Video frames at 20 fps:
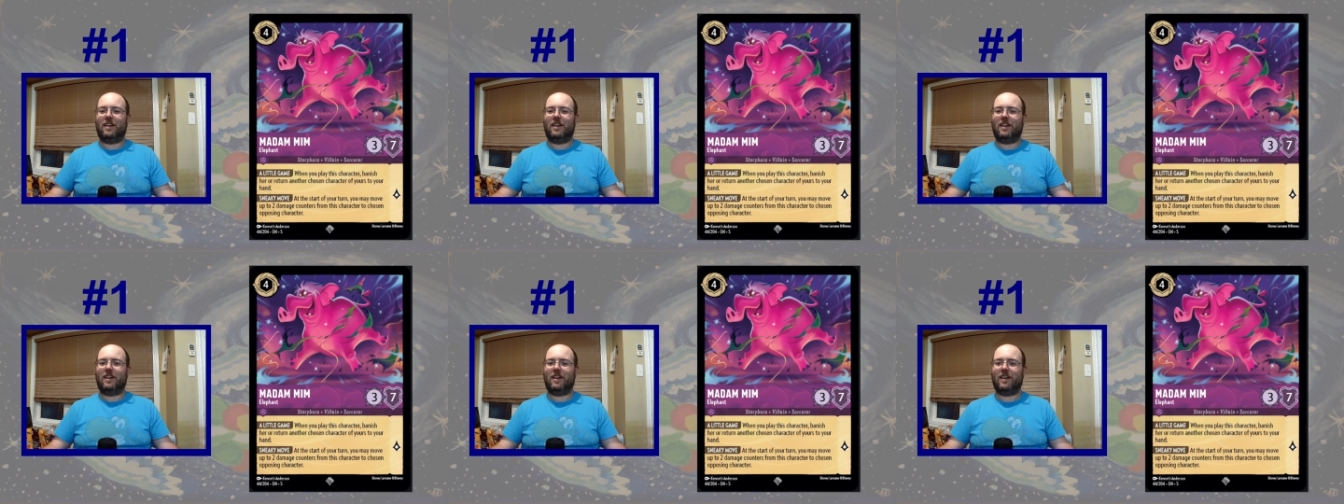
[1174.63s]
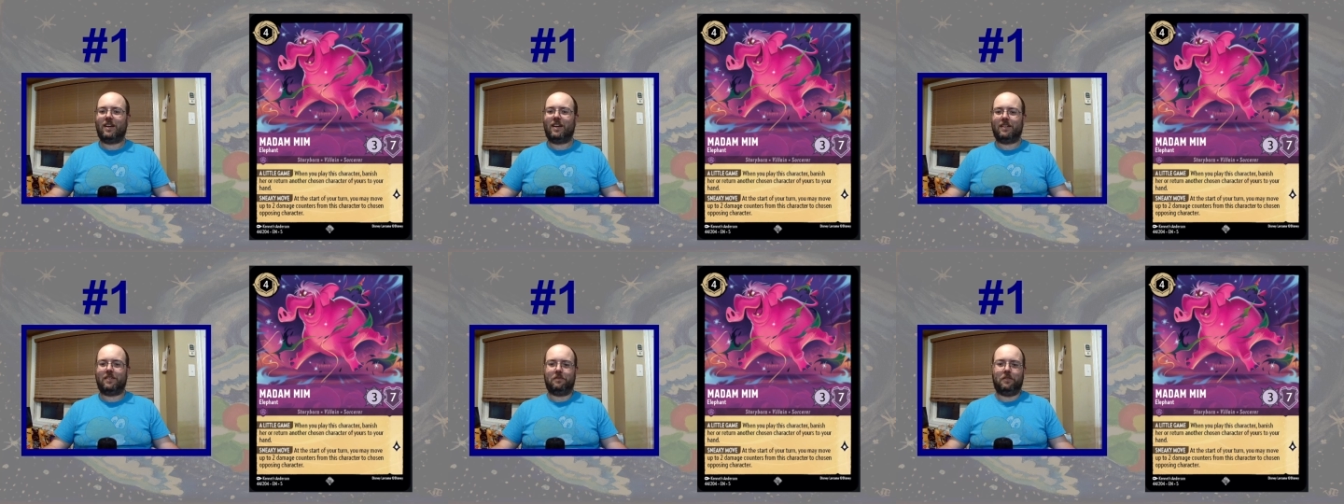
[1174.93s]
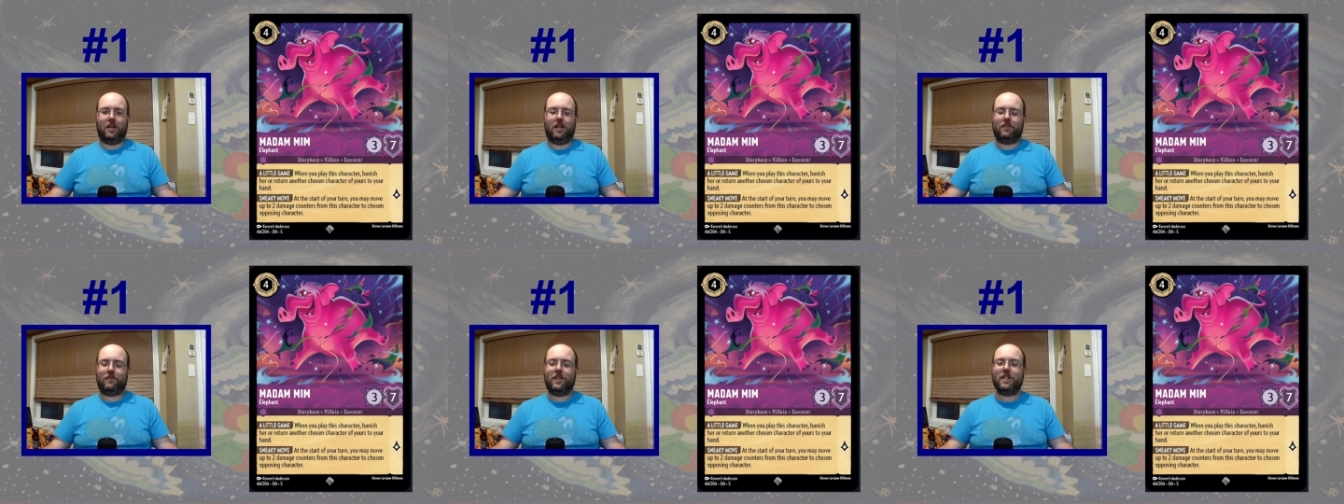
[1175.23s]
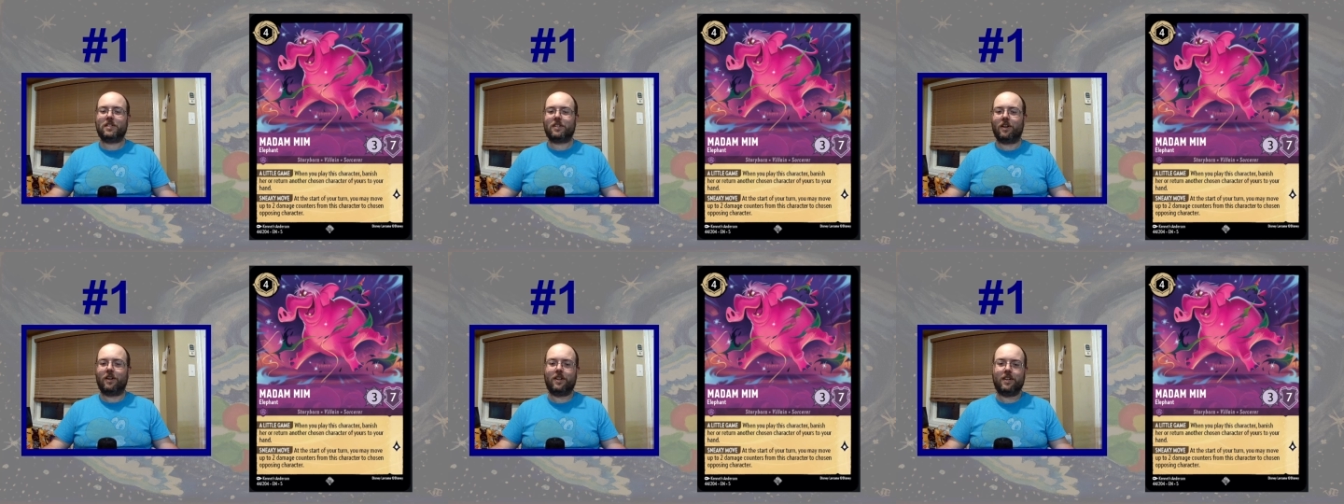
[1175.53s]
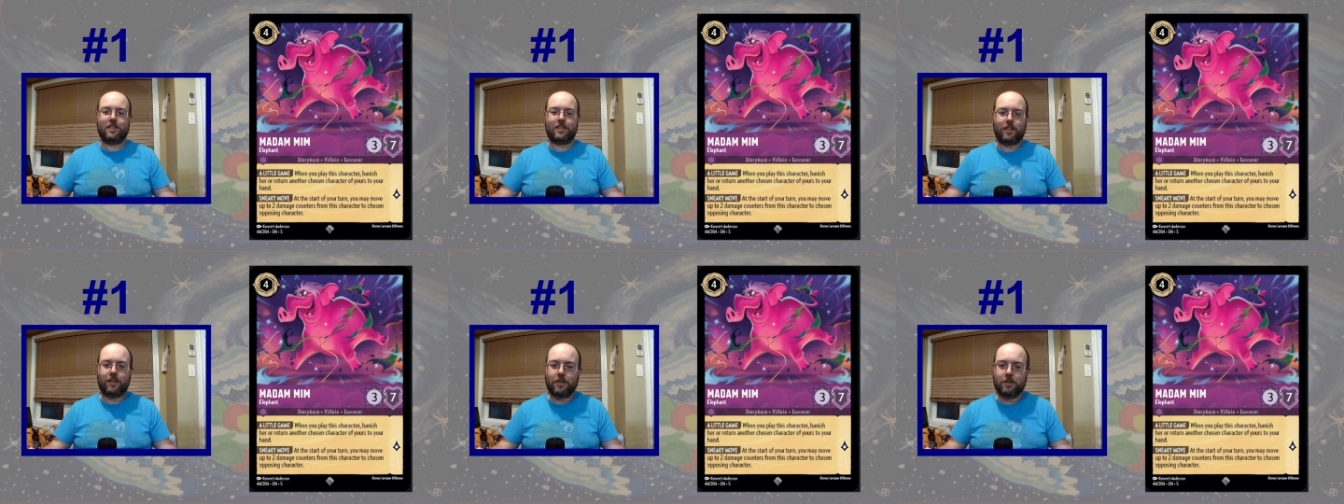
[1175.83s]
Well, this card
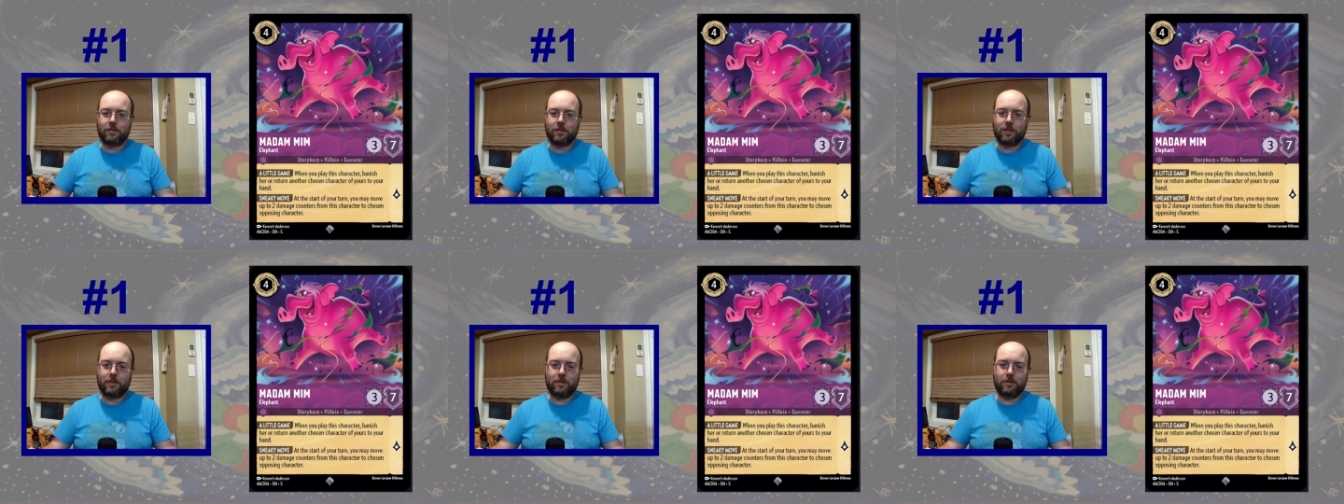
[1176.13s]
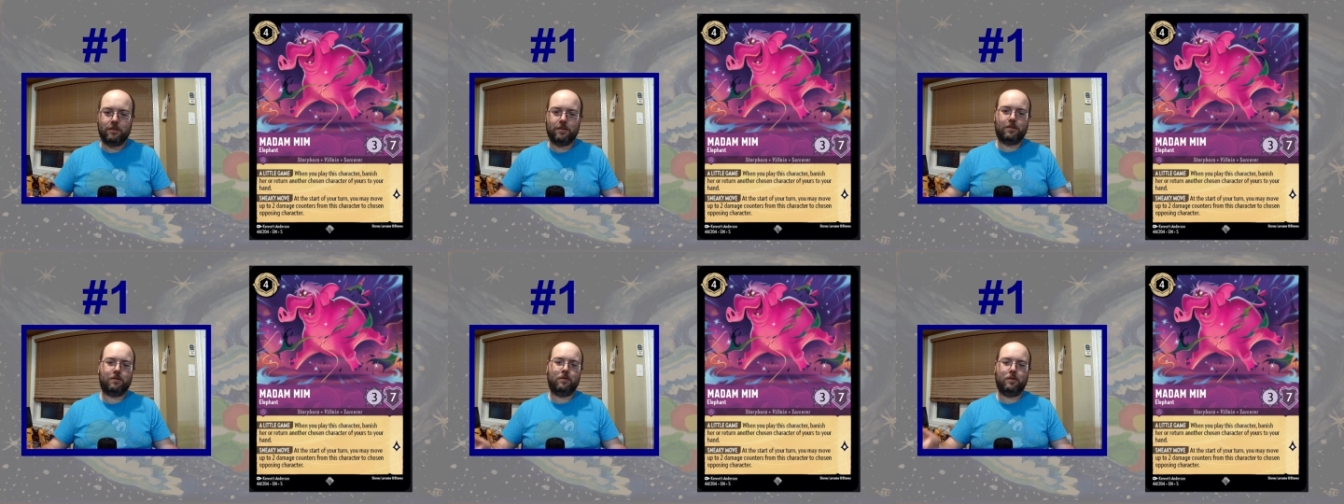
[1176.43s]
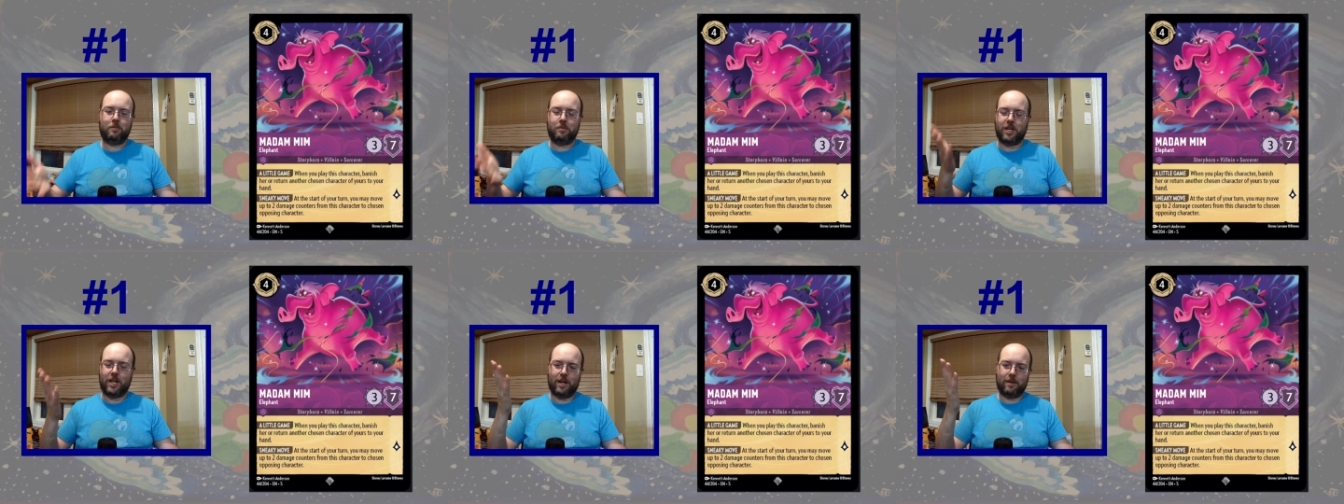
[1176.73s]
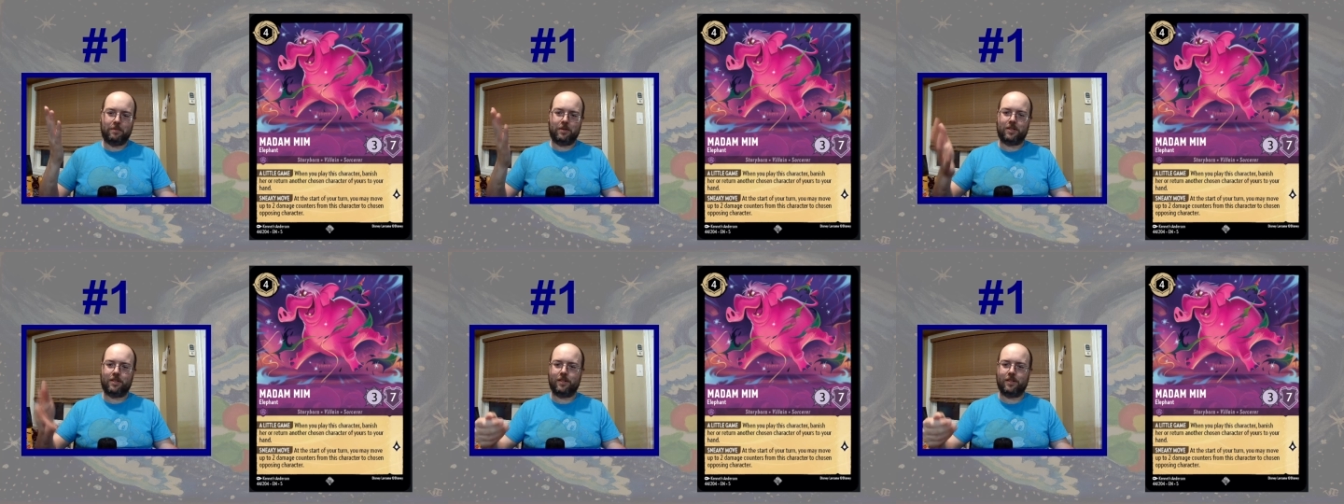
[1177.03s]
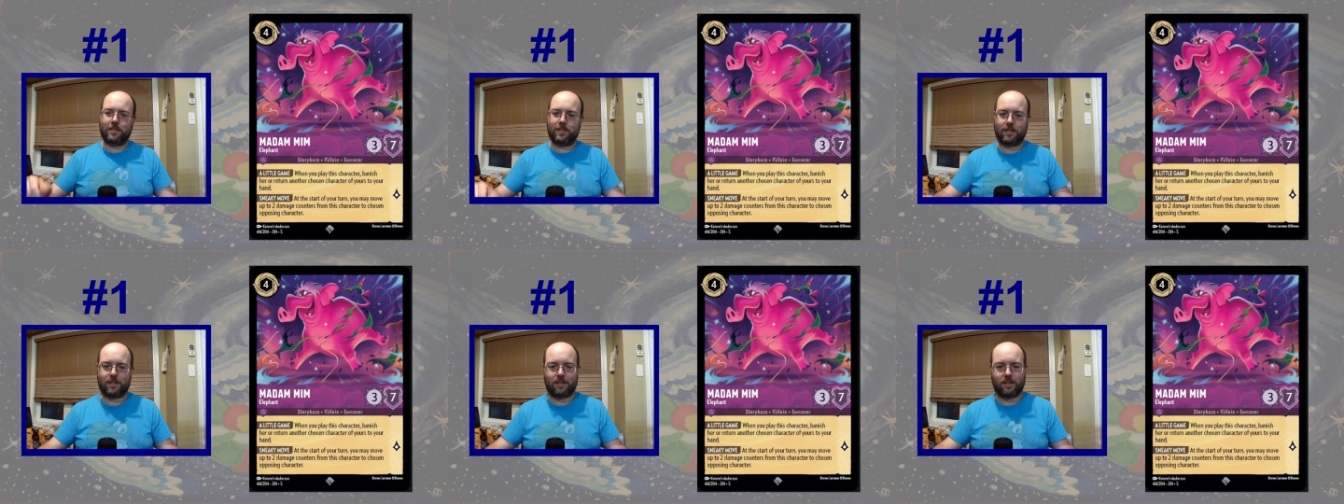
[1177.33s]
is auto-included in Ruby
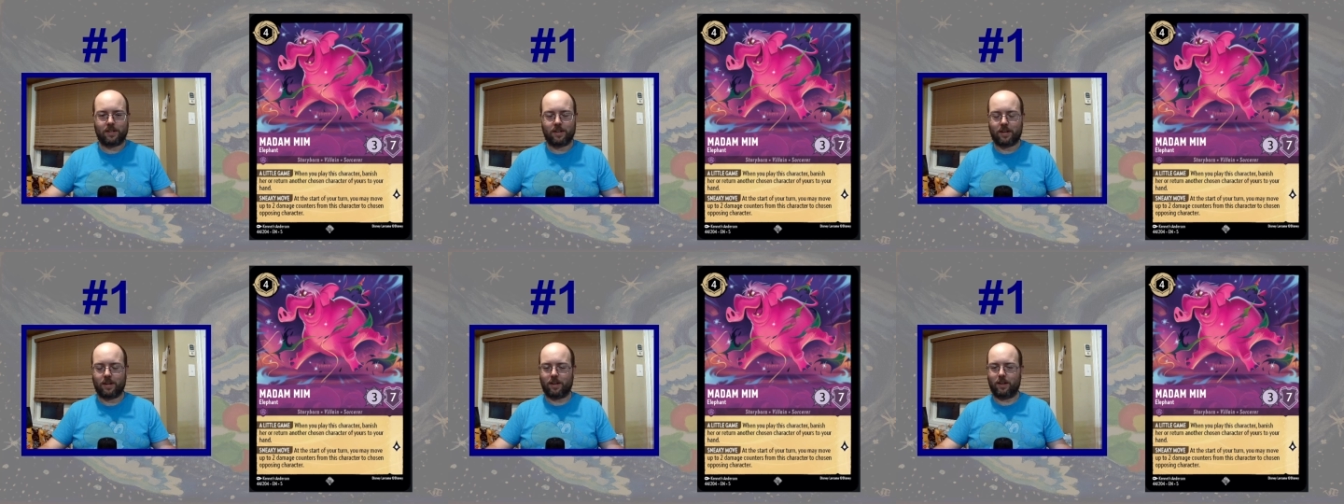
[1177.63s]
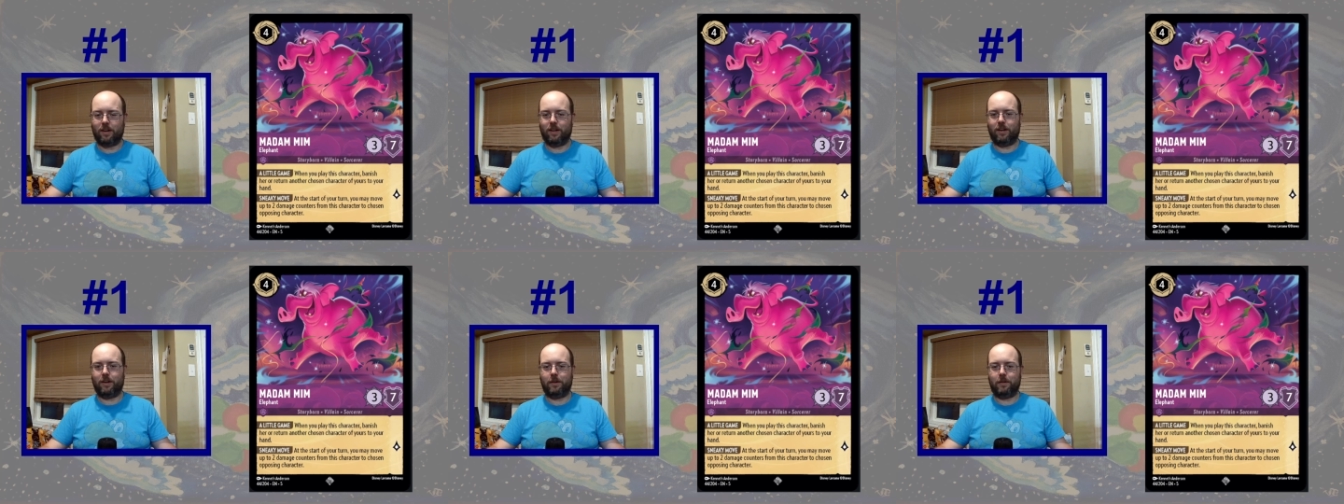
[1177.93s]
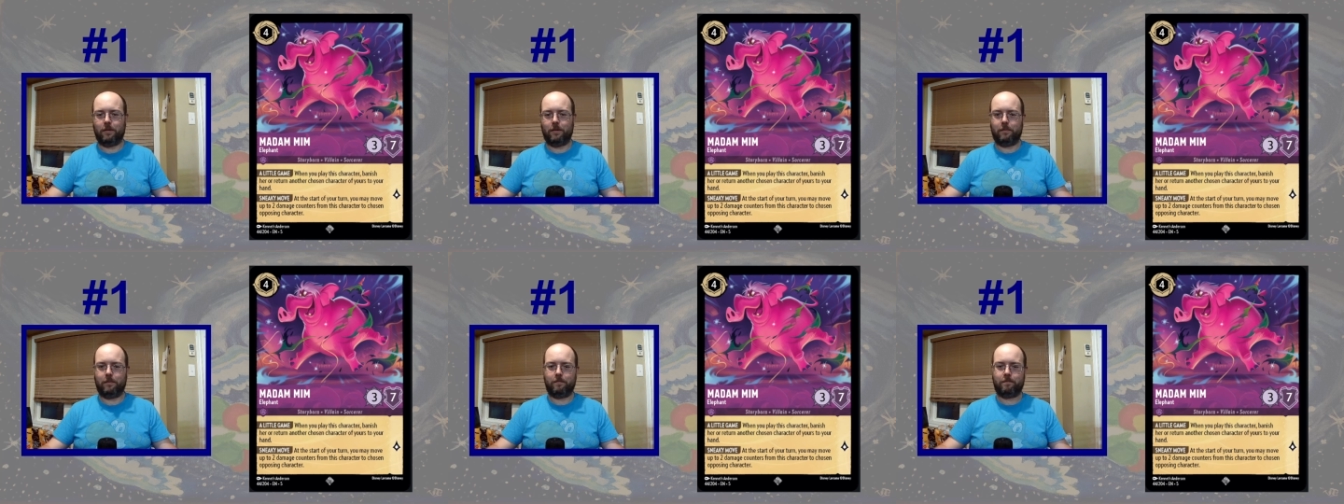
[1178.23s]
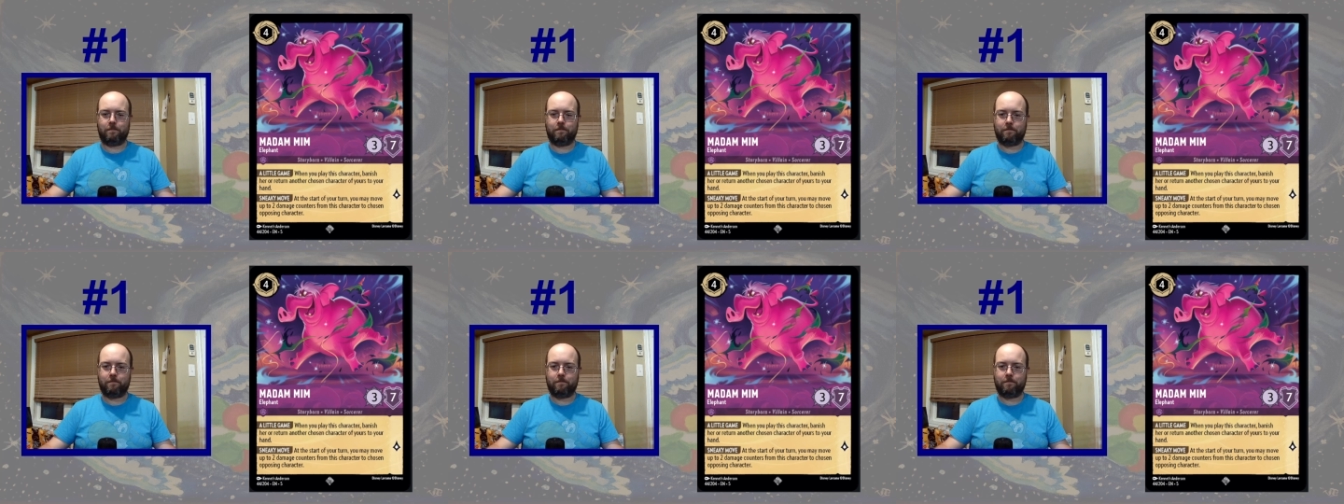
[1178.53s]
Amethyst. I'm